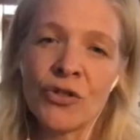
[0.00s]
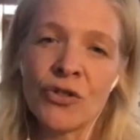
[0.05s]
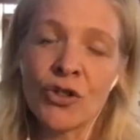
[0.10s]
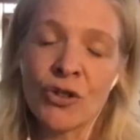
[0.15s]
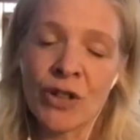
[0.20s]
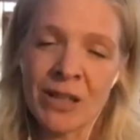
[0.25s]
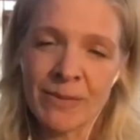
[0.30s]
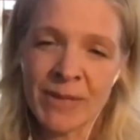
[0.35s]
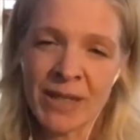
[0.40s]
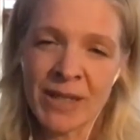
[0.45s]

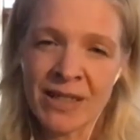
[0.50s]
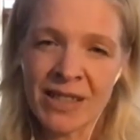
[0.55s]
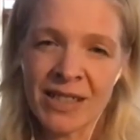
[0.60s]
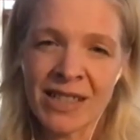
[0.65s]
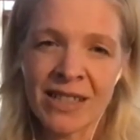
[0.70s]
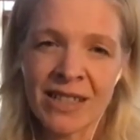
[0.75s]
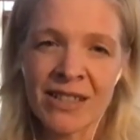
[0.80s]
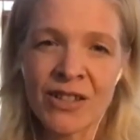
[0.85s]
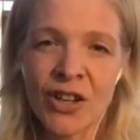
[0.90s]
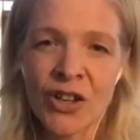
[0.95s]
treatments
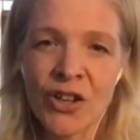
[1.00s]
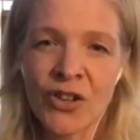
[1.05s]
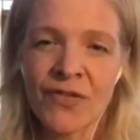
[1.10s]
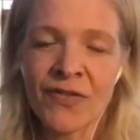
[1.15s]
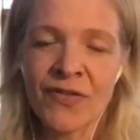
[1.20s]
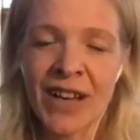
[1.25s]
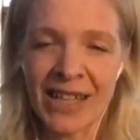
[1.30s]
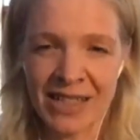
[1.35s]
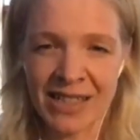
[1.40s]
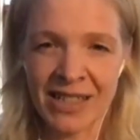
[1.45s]
and no
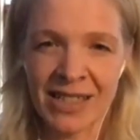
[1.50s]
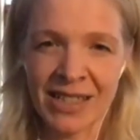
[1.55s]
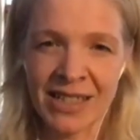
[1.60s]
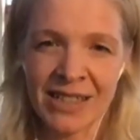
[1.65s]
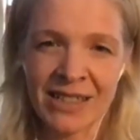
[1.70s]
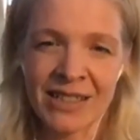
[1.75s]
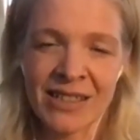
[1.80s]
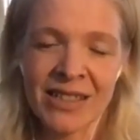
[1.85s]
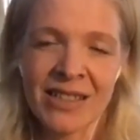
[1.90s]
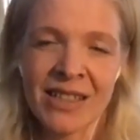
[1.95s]

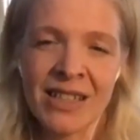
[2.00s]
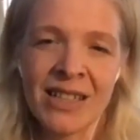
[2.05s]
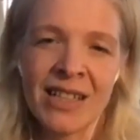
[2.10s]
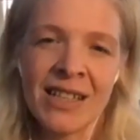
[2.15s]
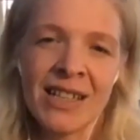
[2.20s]
vaccines.